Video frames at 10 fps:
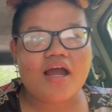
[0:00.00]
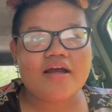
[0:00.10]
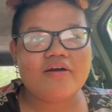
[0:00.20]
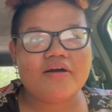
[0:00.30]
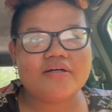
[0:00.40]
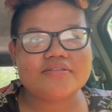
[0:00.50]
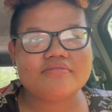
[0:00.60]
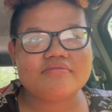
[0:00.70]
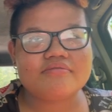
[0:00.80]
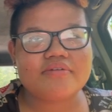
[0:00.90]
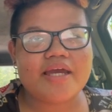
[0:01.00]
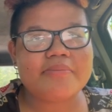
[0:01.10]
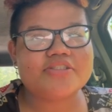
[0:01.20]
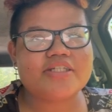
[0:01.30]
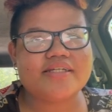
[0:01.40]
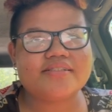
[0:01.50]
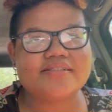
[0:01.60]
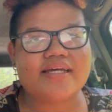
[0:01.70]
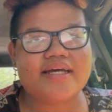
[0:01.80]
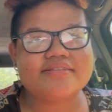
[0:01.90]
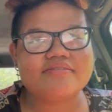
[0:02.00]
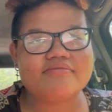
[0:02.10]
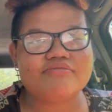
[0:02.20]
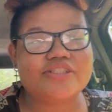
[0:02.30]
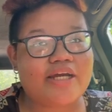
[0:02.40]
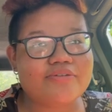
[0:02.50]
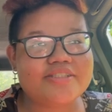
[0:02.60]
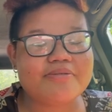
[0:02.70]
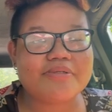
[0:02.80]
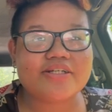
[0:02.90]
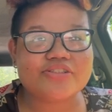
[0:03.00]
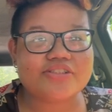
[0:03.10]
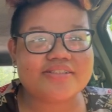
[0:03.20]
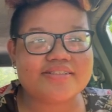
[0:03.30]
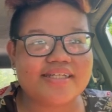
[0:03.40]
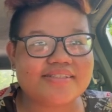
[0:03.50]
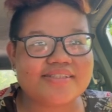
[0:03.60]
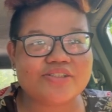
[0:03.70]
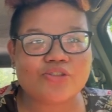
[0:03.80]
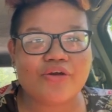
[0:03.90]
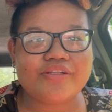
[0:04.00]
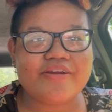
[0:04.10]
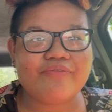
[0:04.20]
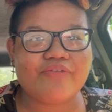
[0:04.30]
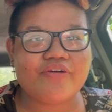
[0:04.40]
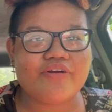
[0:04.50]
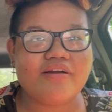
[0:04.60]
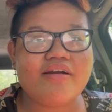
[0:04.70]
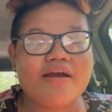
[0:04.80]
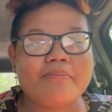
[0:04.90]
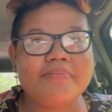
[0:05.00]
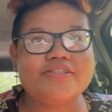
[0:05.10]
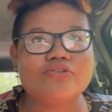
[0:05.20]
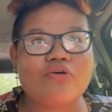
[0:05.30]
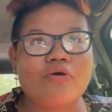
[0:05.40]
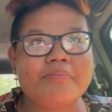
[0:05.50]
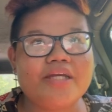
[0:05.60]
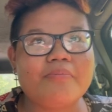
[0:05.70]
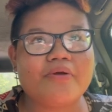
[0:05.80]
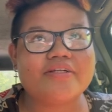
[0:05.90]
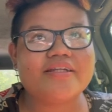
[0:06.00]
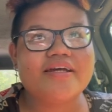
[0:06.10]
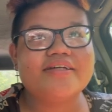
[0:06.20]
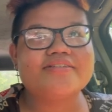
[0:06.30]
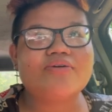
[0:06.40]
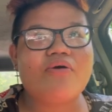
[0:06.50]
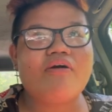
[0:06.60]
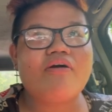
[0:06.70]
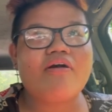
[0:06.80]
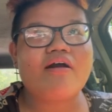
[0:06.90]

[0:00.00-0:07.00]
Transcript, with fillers: on MHS than Chelsea because that's a short name for me to call Big Bird. So